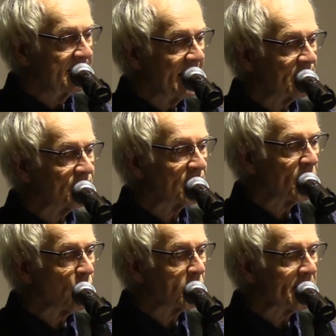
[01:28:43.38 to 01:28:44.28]
Down from
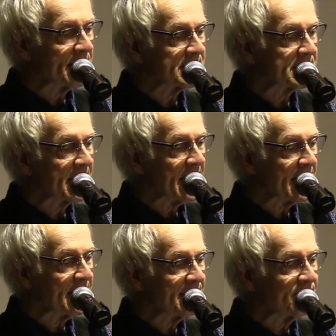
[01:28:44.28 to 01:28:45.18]
Old Man's
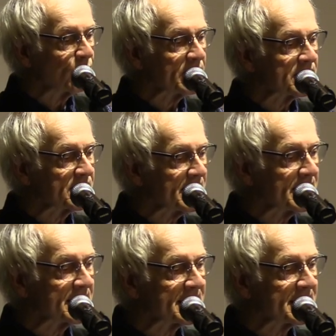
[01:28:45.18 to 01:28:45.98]
Cave, we ascend